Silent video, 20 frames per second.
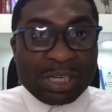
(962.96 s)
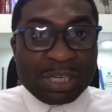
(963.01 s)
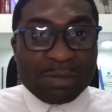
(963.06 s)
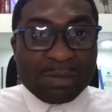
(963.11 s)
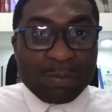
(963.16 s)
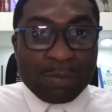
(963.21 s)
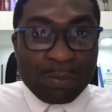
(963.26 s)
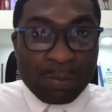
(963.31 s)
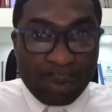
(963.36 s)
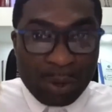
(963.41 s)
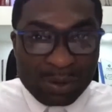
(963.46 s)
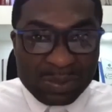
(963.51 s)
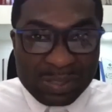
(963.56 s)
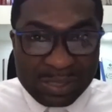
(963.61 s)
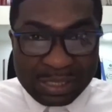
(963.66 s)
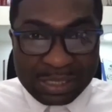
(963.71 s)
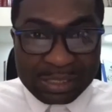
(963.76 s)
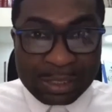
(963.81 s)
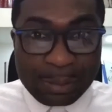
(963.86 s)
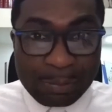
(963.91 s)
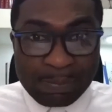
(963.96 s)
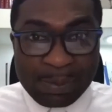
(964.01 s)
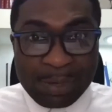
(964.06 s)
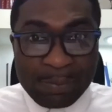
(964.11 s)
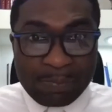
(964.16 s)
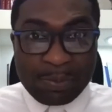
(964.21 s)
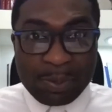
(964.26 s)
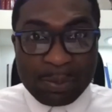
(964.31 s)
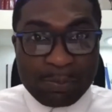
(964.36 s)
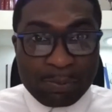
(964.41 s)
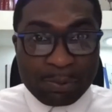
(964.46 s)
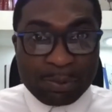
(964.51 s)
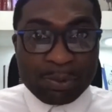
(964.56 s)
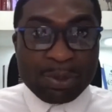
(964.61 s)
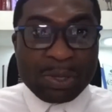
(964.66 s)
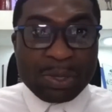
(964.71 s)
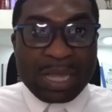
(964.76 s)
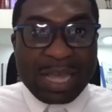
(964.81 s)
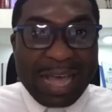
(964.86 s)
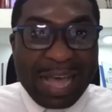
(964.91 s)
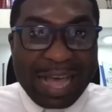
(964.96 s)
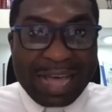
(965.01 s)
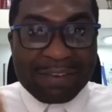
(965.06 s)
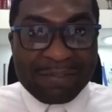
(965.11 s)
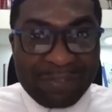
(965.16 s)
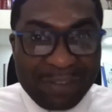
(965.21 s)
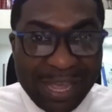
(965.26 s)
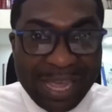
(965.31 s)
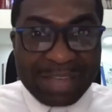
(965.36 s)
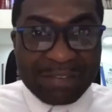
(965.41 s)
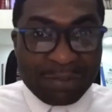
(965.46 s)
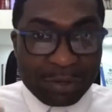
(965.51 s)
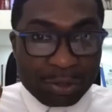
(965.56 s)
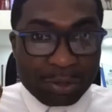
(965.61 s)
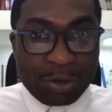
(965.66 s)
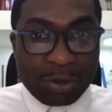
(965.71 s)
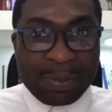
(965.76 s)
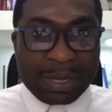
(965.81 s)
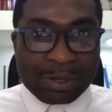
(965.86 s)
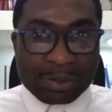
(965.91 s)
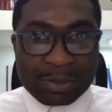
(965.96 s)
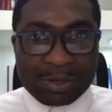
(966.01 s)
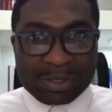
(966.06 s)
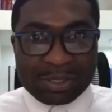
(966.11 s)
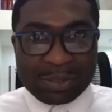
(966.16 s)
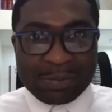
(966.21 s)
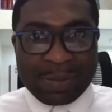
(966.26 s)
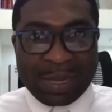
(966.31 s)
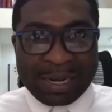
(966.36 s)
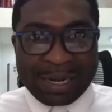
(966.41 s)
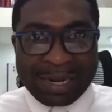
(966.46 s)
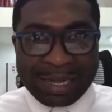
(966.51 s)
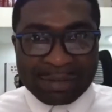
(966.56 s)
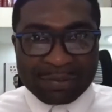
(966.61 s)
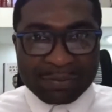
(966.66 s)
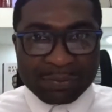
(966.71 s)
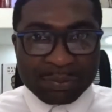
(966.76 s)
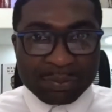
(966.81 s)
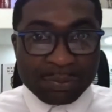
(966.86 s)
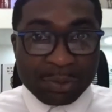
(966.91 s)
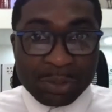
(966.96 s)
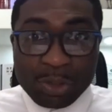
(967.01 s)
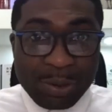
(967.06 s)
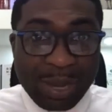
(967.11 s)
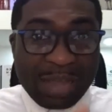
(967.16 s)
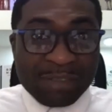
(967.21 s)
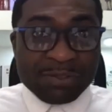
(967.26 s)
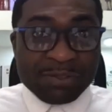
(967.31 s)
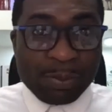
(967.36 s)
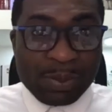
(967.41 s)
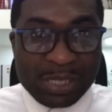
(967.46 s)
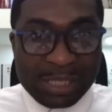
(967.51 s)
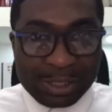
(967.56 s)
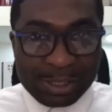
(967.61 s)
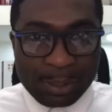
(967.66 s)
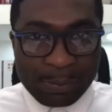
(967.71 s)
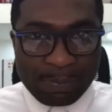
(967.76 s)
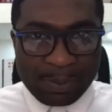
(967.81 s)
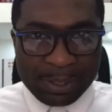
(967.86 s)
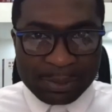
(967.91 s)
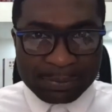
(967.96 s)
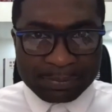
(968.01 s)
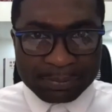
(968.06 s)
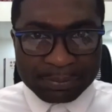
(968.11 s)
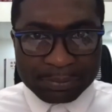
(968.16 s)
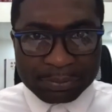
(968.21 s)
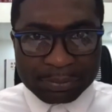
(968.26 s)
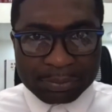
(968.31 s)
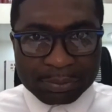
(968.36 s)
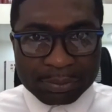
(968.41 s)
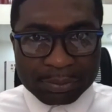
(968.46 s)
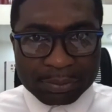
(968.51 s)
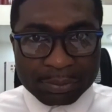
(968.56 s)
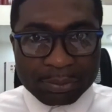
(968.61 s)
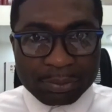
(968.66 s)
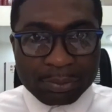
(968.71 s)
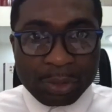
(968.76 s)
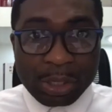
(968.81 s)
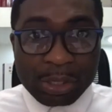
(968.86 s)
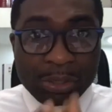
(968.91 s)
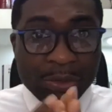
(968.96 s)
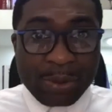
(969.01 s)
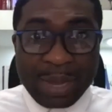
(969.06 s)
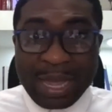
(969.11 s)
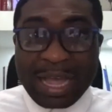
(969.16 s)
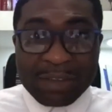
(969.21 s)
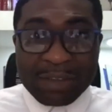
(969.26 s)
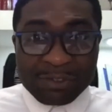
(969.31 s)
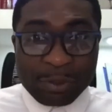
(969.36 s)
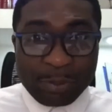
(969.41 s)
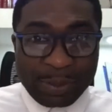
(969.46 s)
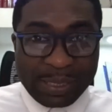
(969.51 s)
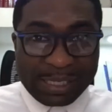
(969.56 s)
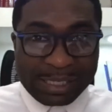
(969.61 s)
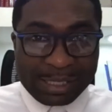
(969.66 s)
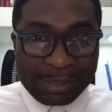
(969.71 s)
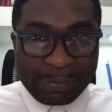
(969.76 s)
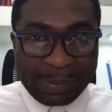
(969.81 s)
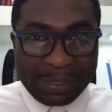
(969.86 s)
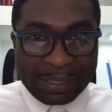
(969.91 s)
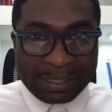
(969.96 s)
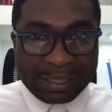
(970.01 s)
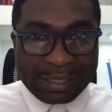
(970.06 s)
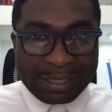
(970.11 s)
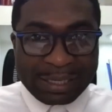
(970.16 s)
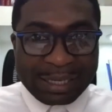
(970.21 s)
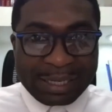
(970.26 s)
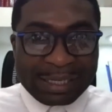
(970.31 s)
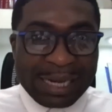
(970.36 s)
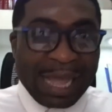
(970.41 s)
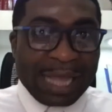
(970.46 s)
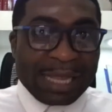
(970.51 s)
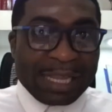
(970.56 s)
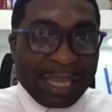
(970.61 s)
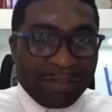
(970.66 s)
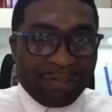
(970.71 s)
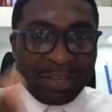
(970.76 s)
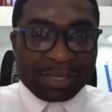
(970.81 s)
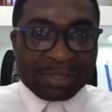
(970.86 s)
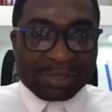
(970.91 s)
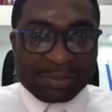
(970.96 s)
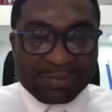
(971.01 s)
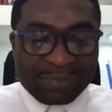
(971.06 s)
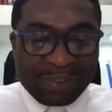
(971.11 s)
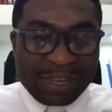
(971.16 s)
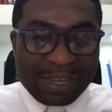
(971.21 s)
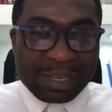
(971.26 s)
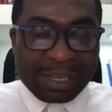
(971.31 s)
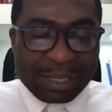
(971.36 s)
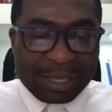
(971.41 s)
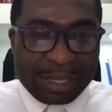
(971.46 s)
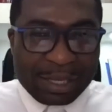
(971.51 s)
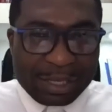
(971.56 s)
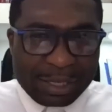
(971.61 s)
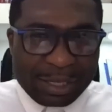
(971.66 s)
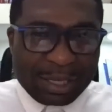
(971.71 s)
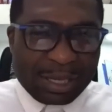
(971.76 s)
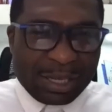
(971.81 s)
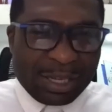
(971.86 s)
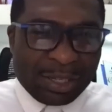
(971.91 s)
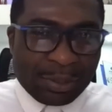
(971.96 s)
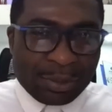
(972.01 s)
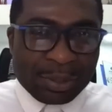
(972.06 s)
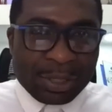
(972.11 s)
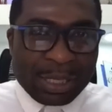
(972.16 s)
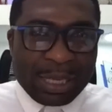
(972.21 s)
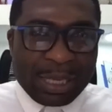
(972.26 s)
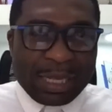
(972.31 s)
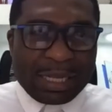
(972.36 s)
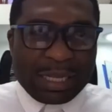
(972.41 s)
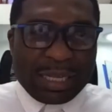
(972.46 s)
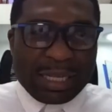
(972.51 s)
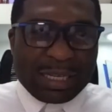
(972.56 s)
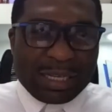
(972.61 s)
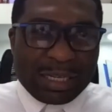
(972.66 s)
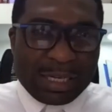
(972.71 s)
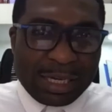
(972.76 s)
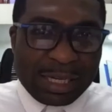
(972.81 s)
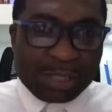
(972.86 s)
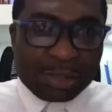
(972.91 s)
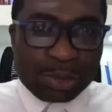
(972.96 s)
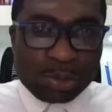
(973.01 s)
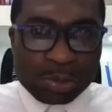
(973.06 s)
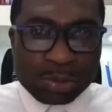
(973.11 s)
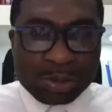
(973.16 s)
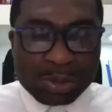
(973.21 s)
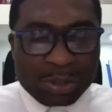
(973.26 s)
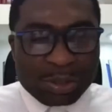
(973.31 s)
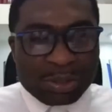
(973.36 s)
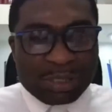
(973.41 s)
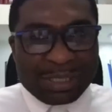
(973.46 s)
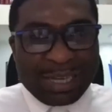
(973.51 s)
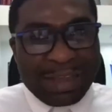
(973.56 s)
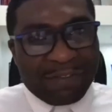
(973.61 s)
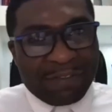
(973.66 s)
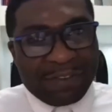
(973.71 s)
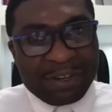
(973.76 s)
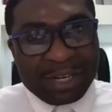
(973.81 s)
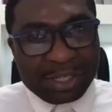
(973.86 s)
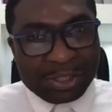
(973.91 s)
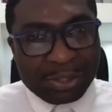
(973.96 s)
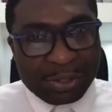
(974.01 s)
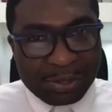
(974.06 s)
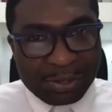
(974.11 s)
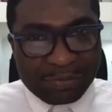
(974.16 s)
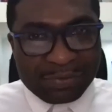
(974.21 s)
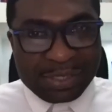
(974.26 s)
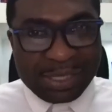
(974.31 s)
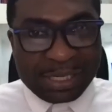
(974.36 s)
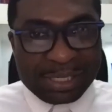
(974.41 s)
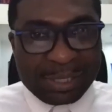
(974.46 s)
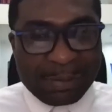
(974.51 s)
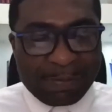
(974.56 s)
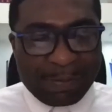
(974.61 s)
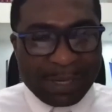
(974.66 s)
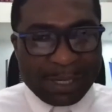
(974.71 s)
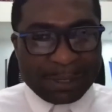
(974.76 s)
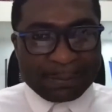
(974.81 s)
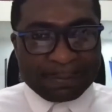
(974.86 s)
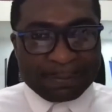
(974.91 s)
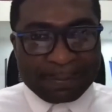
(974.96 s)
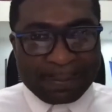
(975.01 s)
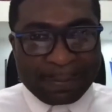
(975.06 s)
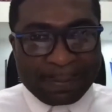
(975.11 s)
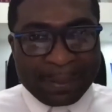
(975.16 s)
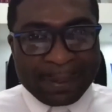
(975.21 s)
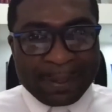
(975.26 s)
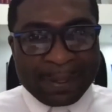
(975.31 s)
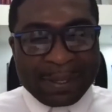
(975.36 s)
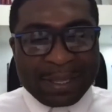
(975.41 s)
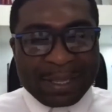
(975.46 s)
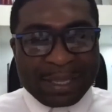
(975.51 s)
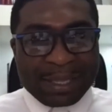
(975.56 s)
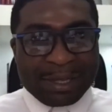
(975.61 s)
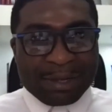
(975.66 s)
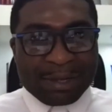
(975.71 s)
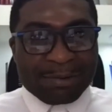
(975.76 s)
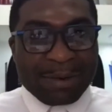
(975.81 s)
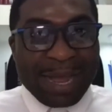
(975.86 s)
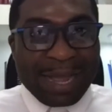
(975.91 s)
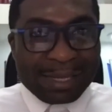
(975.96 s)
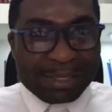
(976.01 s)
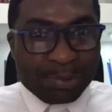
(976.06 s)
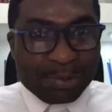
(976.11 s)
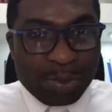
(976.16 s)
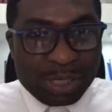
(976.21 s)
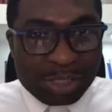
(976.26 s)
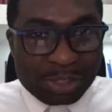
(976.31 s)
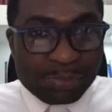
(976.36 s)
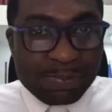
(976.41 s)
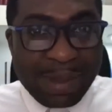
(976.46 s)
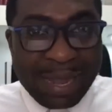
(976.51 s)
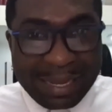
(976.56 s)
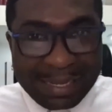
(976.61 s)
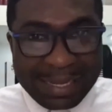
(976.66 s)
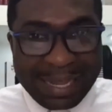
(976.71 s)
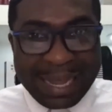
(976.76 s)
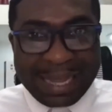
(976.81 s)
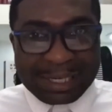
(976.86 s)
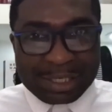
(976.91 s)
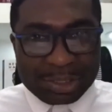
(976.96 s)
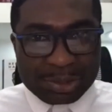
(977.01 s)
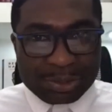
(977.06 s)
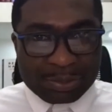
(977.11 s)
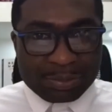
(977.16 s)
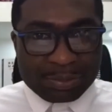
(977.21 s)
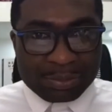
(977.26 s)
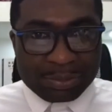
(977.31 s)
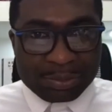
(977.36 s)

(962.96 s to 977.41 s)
the most disciplined people I've ever come across in my life. You have to be disciplined. You have to be disciplined. Now, I'll give you a little definition of discipline, right, which might guide you.